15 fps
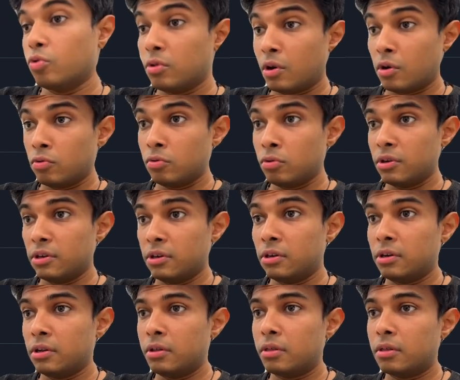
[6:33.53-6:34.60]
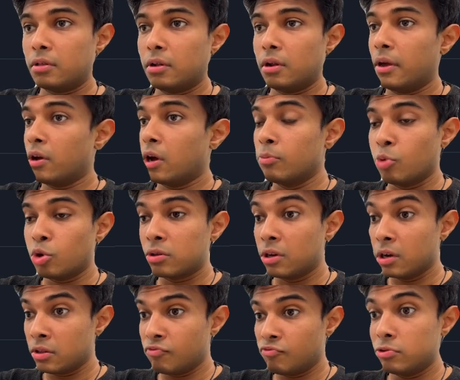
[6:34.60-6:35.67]
now it is like almost
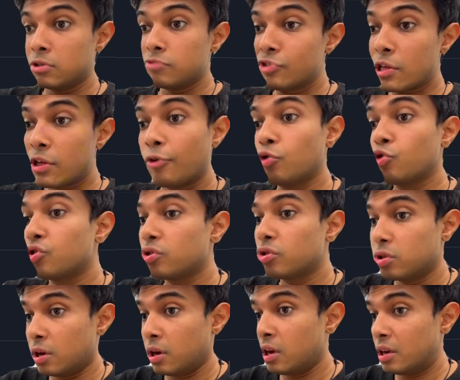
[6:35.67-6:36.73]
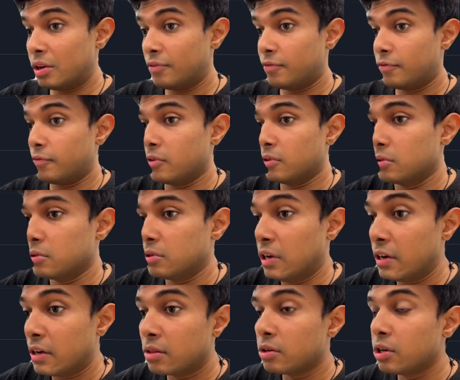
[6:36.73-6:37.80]
done. We just have to check if
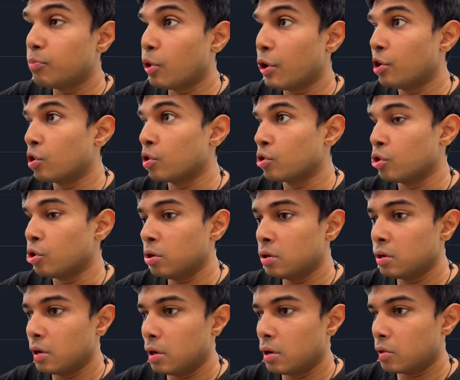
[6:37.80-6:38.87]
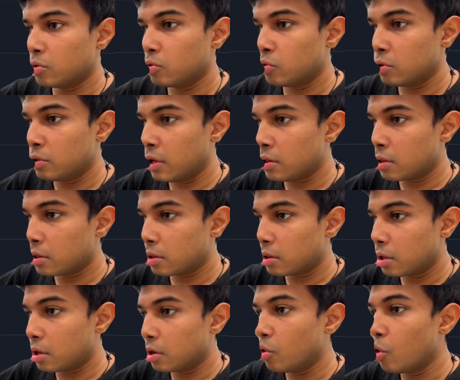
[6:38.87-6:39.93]
it is deployed or not. So just
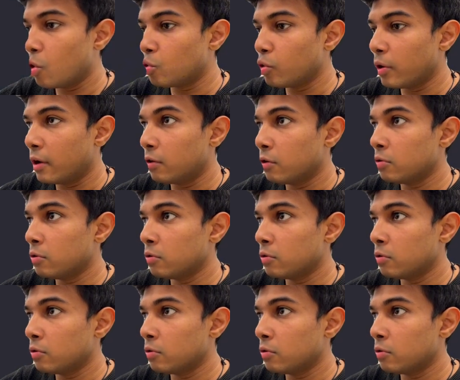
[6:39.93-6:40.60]
go to hello.